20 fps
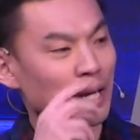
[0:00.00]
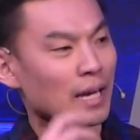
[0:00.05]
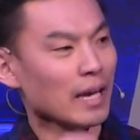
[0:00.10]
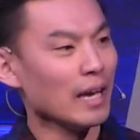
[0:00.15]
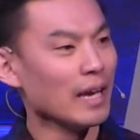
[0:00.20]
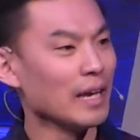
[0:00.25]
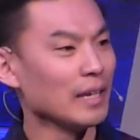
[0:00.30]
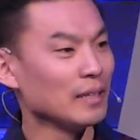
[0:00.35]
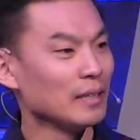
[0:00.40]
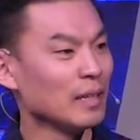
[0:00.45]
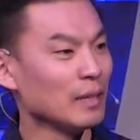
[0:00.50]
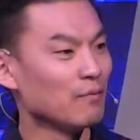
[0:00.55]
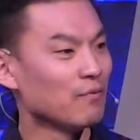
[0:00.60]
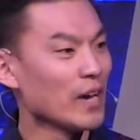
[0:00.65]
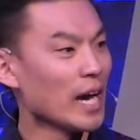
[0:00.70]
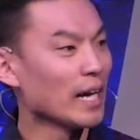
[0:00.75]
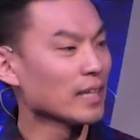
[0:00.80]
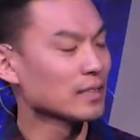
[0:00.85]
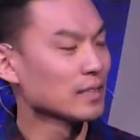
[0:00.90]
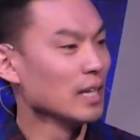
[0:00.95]
in
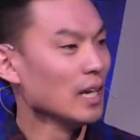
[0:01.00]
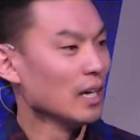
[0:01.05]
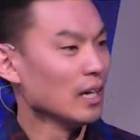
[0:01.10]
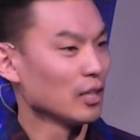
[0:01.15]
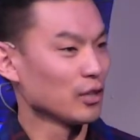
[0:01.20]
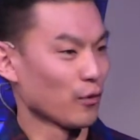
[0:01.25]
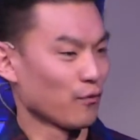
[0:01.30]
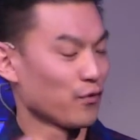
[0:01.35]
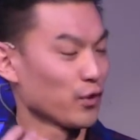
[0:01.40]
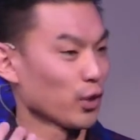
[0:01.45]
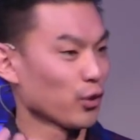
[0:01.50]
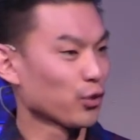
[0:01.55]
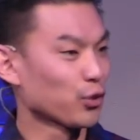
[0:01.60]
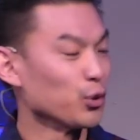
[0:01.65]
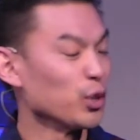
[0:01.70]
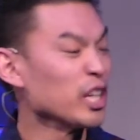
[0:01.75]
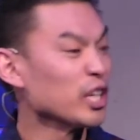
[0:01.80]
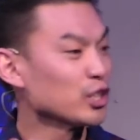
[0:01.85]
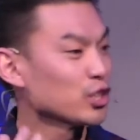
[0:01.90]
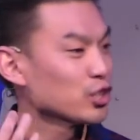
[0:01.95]
fact, for the
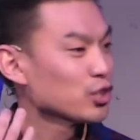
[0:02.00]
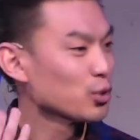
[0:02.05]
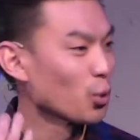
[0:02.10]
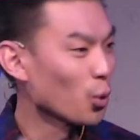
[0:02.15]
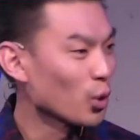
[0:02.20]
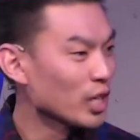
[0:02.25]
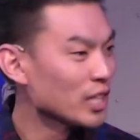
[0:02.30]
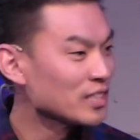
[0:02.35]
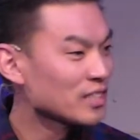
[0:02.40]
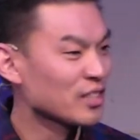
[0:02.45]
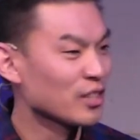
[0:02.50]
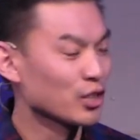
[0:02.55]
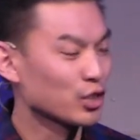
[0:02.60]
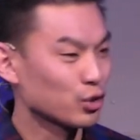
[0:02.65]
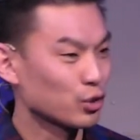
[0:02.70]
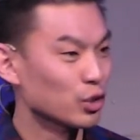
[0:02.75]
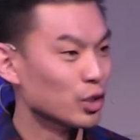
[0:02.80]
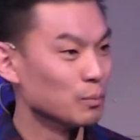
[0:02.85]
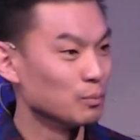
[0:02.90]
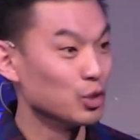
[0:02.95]
3 historians in
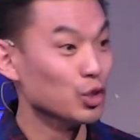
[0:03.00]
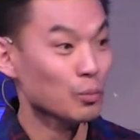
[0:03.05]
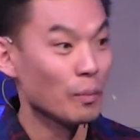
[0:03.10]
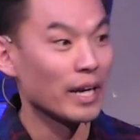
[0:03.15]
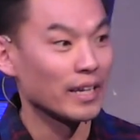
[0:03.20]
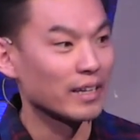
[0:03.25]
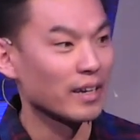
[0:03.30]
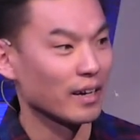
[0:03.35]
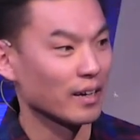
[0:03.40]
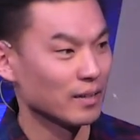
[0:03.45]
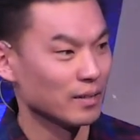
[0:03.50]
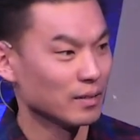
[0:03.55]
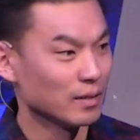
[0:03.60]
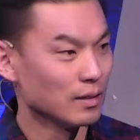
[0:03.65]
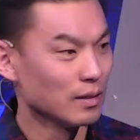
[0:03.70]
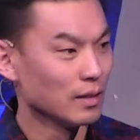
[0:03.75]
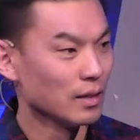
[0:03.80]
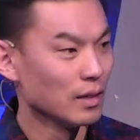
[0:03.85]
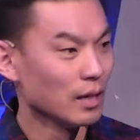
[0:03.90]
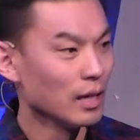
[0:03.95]
this room, you might care.
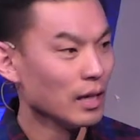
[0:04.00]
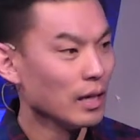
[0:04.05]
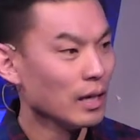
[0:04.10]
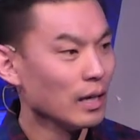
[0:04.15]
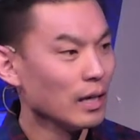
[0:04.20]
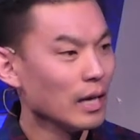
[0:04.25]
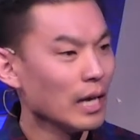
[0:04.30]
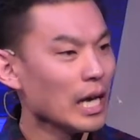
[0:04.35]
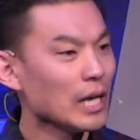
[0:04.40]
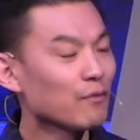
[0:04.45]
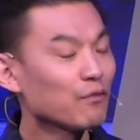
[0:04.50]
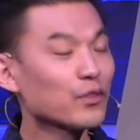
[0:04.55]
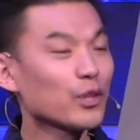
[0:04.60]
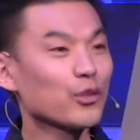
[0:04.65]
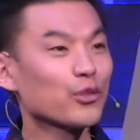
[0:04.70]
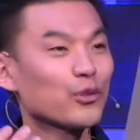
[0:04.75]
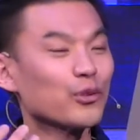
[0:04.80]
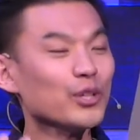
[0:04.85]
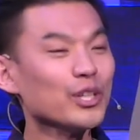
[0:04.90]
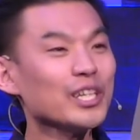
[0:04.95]
And for the
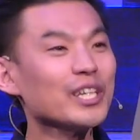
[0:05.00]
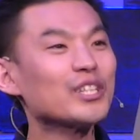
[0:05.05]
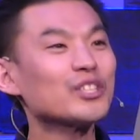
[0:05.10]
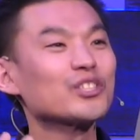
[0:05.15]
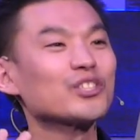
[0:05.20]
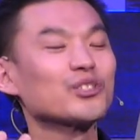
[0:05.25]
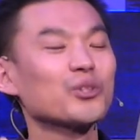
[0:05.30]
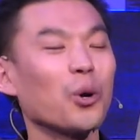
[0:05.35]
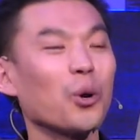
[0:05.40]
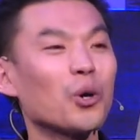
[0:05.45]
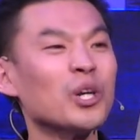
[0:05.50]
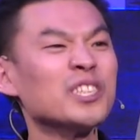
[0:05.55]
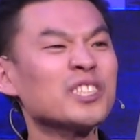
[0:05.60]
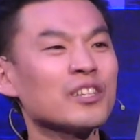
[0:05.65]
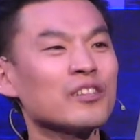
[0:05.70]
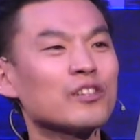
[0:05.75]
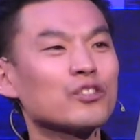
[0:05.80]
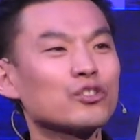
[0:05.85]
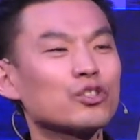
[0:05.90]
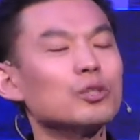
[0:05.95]
3 historians
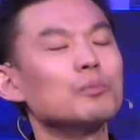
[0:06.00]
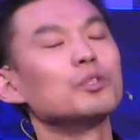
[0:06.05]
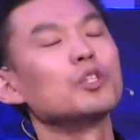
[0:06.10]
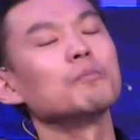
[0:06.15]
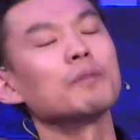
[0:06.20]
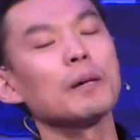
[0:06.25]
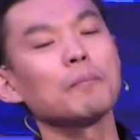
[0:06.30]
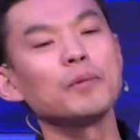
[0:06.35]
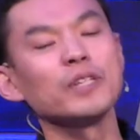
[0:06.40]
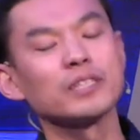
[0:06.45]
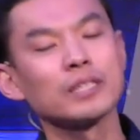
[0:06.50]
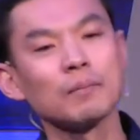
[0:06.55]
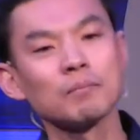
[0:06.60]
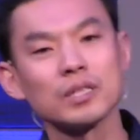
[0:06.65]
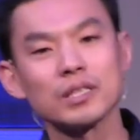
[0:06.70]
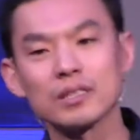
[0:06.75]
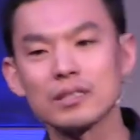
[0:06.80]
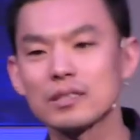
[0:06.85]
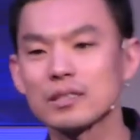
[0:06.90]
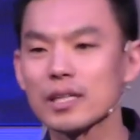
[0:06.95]
in this room, you might be
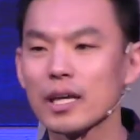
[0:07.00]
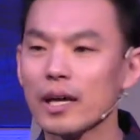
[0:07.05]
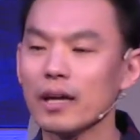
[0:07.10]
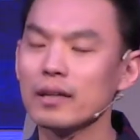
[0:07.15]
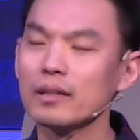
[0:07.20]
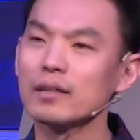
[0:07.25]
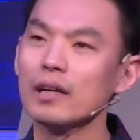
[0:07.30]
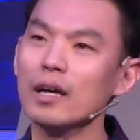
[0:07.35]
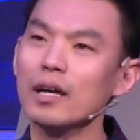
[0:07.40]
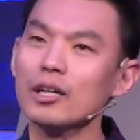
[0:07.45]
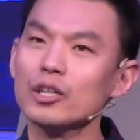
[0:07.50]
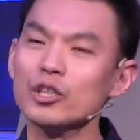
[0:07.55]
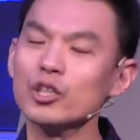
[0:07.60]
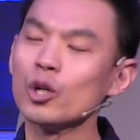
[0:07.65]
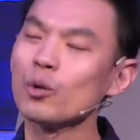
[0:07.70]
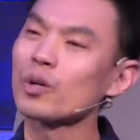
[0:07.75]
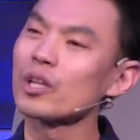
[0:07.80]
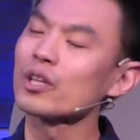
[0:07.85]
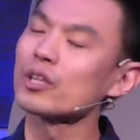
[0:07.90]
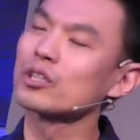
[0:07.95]
tempted to say,
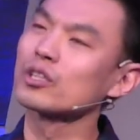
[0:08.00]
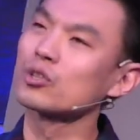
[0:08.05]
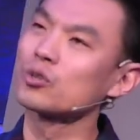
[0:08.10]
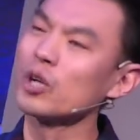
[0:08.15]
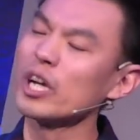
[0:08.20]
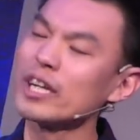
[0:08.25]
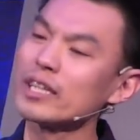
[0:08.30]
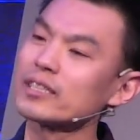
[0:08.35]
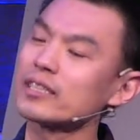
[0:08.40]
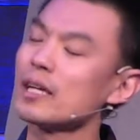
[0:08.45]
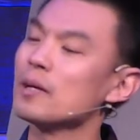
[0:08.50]
one of the greatest